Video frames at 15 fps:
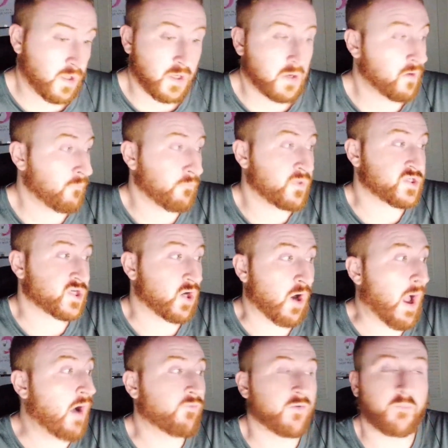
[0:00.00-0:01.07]
Mr.
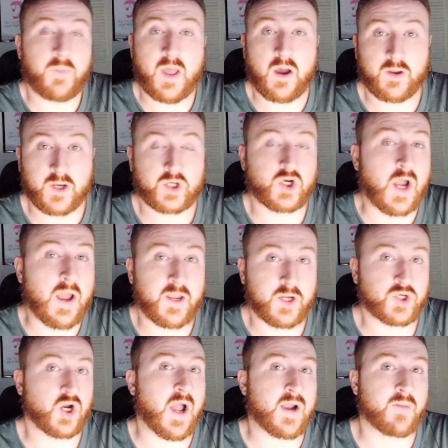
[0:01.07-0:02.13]
Alpha Male, you're
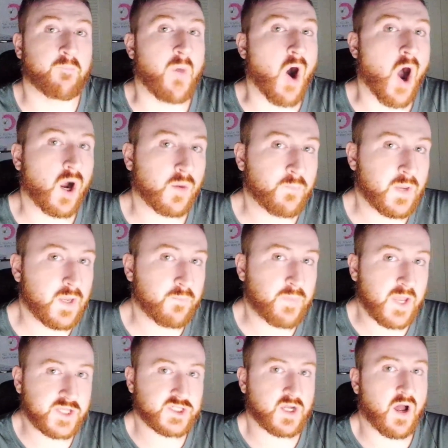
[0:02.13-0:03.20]
trying to mog me
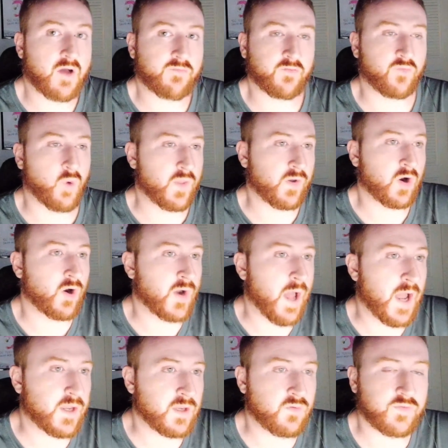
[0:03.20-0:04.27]
based off of whether or
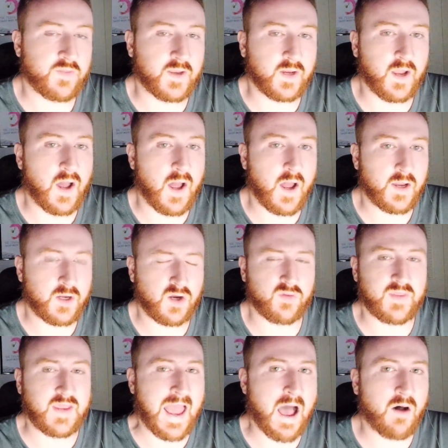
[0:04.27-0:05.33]
not you think you're
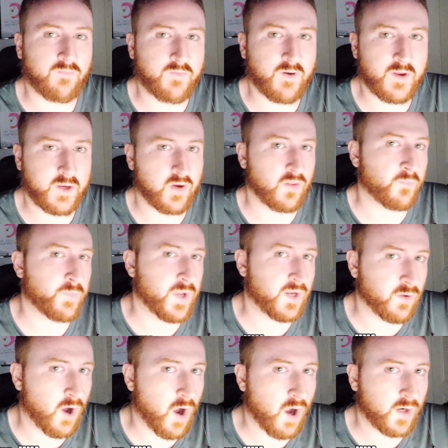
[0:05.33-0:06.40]
the alpha, you're the big
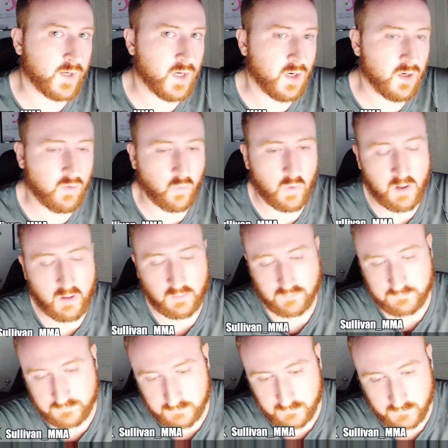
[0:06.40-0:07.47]
dog here. Well,
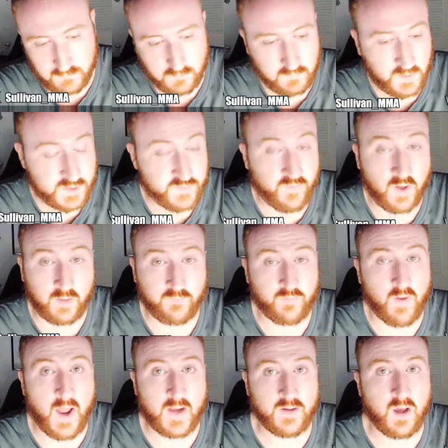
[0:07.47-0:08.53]
let's fucking
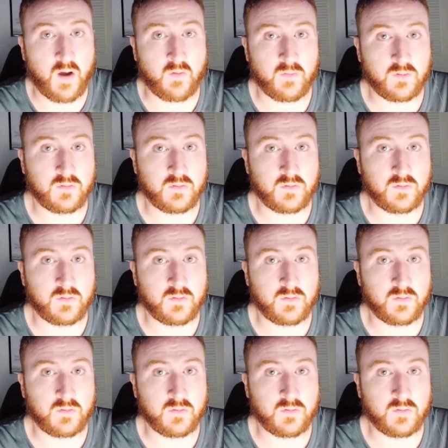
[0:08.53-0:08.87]
find out.